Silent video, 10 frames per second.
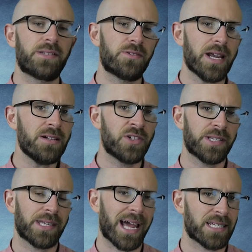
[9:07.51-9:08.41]

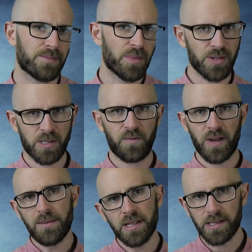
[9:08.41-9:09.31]
strangest and most
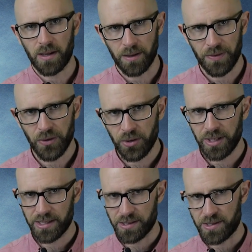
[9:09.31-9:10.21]
famous
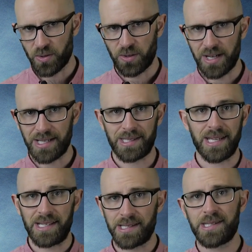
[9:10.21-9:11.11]
Arthurian stories
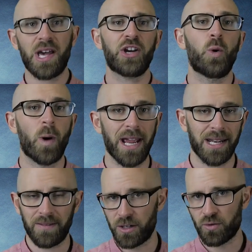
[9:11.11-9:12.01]
is Sir
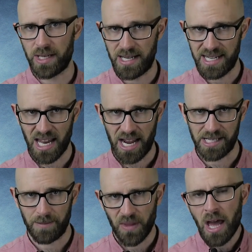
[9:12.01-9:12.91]
Gawain and the Green
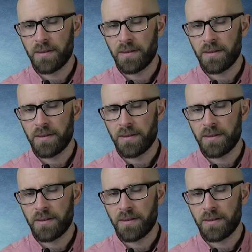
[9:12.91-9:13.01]
Knight.